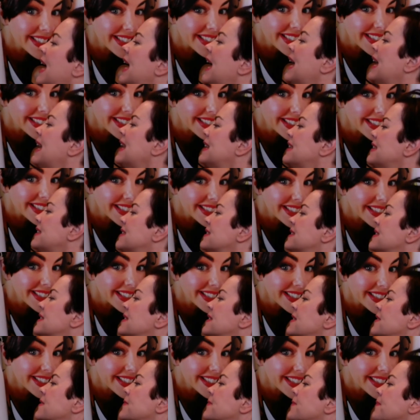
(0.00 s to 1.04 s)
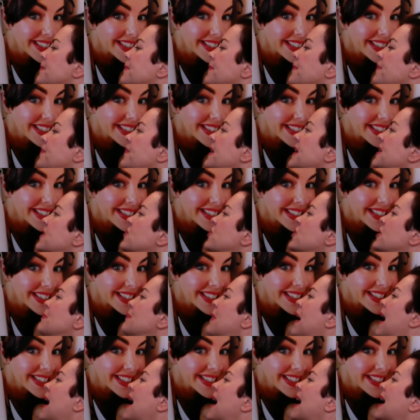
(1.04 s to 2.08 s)
And she
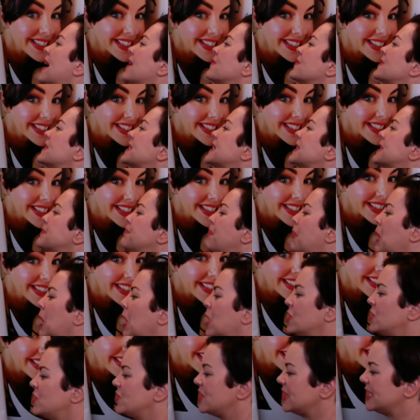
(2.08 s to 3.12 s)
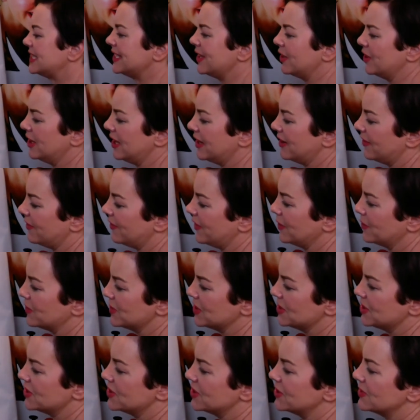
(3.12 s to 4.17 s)
might have splodges on her if you
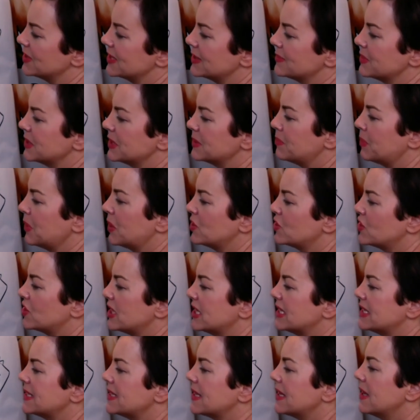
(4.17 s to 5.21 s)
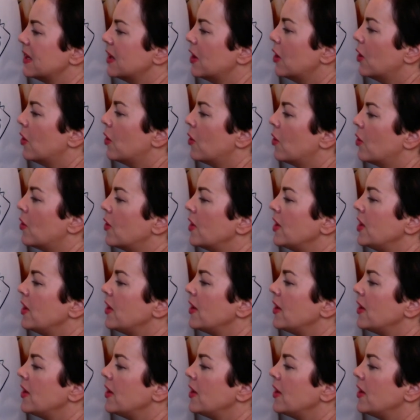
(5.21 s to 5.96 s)
wanted to do some splodges, or you